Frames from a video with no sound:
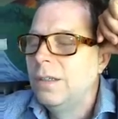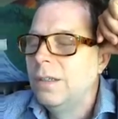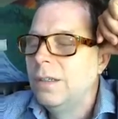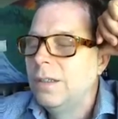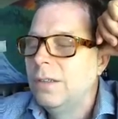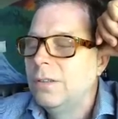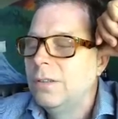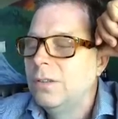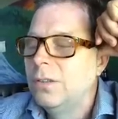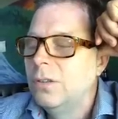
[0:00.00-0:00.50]

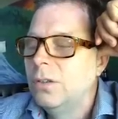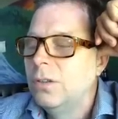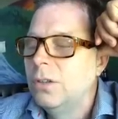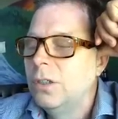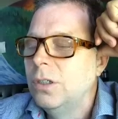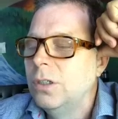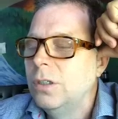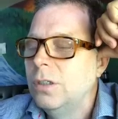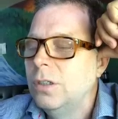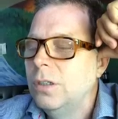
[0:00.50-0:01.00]
So
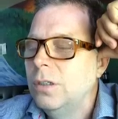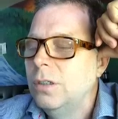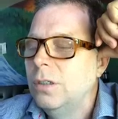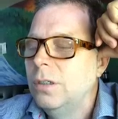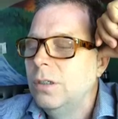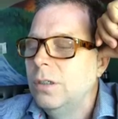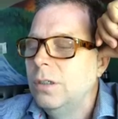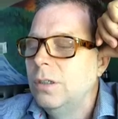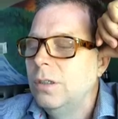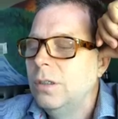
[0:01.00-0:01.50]
good.
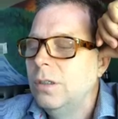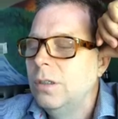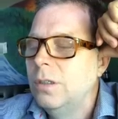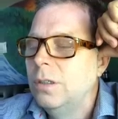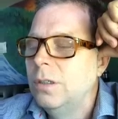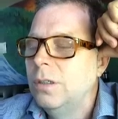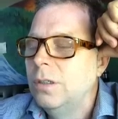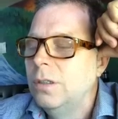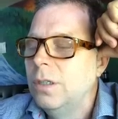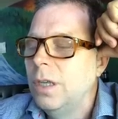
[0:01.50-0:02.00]

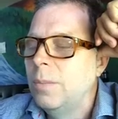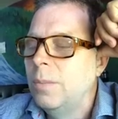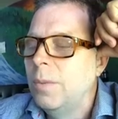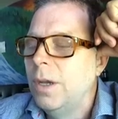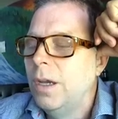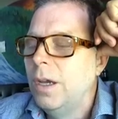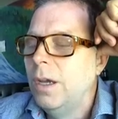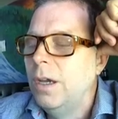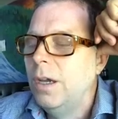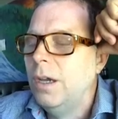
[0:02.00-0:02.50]
Like my
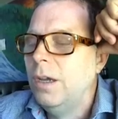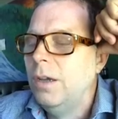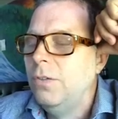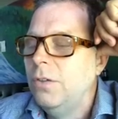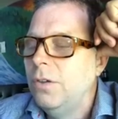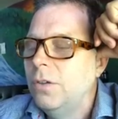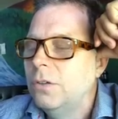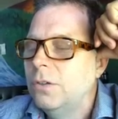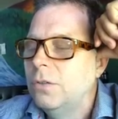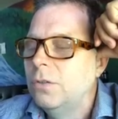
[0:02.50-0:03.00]
eye
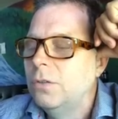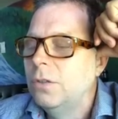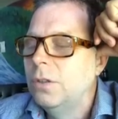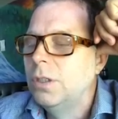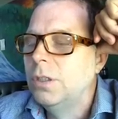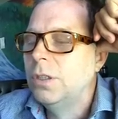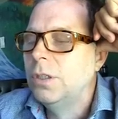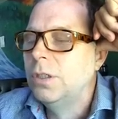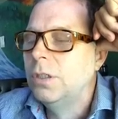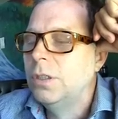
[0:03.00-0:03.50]
feels
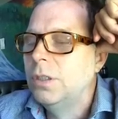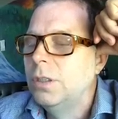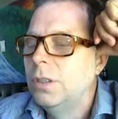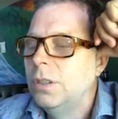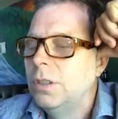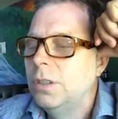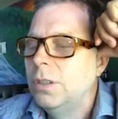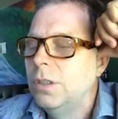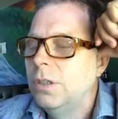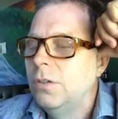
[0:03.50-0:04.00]

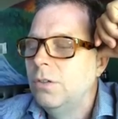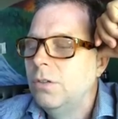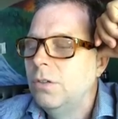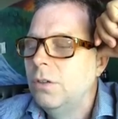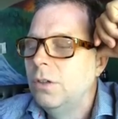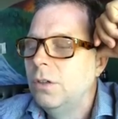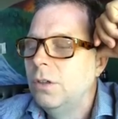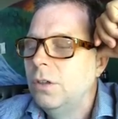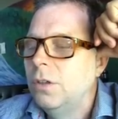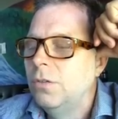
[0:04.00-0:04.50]
really
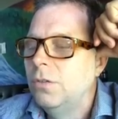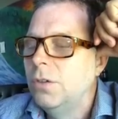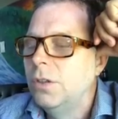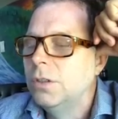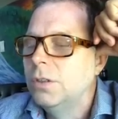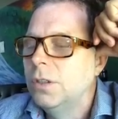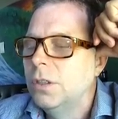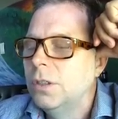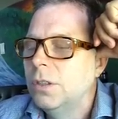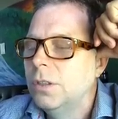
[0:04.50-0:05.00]
different. It
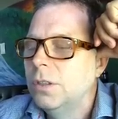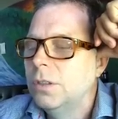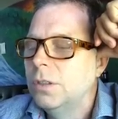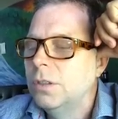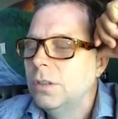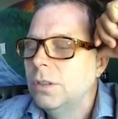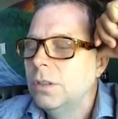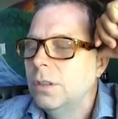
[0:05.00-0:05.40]
feels like this